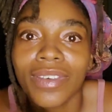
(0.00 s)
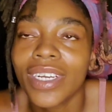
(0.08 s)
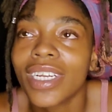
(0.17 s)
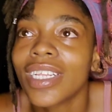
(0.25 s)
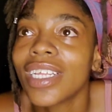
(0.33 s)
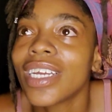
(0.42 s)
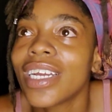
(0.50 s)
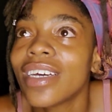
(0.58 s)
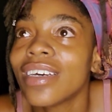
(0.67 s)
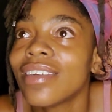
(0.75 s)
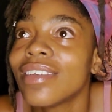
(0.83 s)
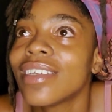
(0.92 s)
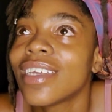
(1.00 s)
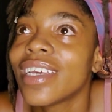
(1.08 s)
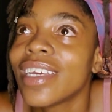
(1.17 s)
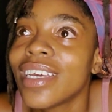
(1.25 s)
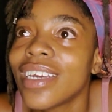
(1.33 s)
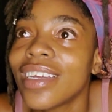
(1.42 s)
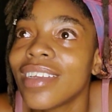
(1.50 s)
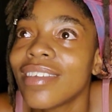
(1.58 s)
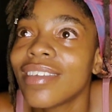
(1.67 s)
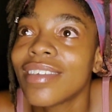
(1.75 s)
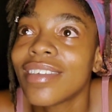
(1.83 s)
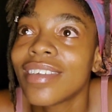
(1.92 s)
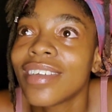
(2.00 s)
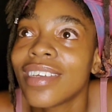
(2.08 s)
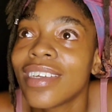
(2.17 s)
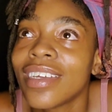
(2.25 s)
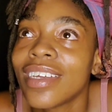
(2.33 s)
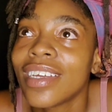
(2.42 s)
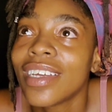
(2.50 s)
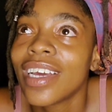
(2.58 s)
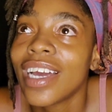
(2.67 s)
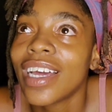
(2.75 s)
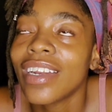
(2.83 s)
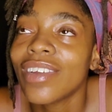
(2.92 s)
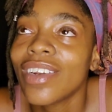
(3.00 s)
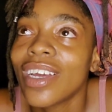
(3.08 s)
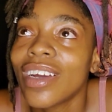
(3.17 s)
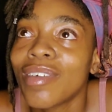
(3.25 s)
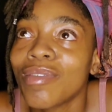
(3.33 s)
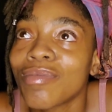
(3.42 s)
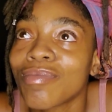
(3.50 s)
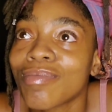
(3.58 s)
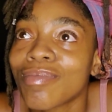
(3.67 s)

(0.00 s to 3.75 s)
for anything else. And I don't know.